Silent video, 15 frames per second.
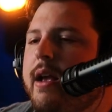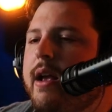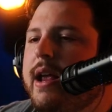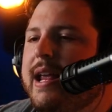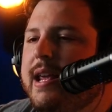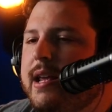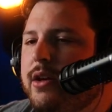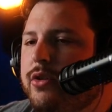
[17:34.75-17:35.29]

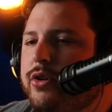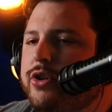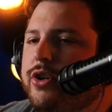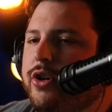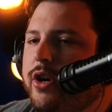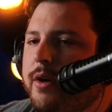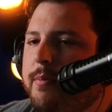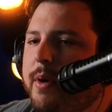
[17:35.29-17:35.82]
healers are
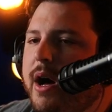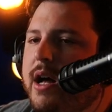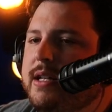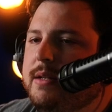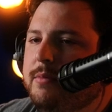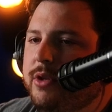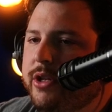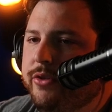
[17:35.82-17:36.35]
going to
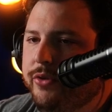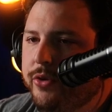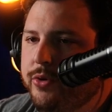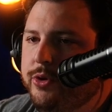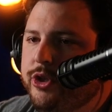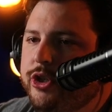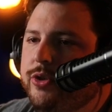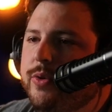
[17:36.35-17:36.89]
possibly
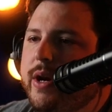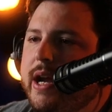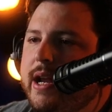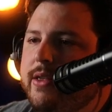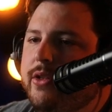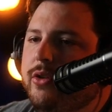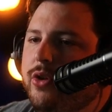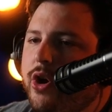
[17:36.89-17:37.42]
lose you
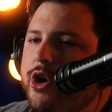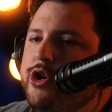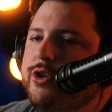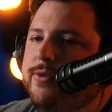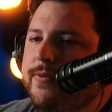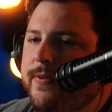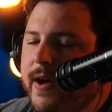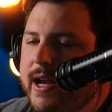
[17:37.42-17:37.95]
in the larger
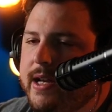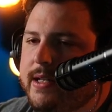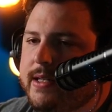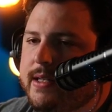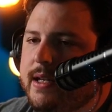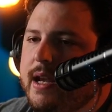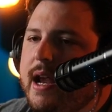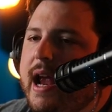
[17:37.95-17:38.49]
fights,